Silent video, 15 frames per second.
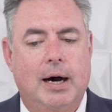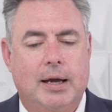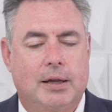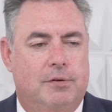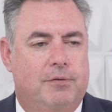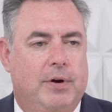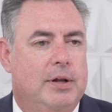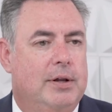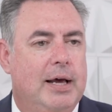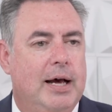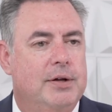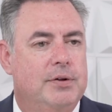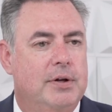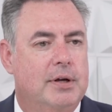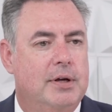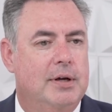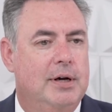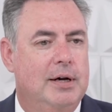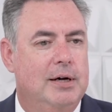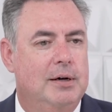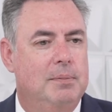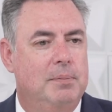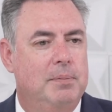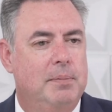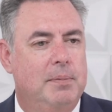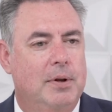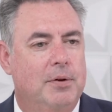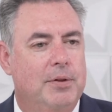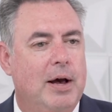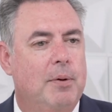It's fantastic.
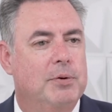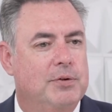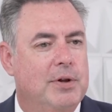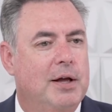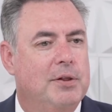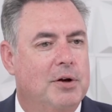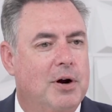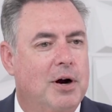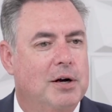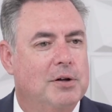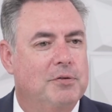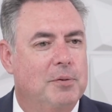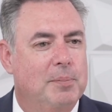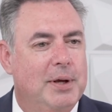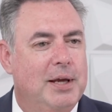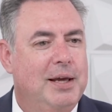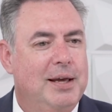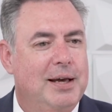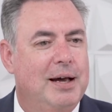That was not in the cards for me.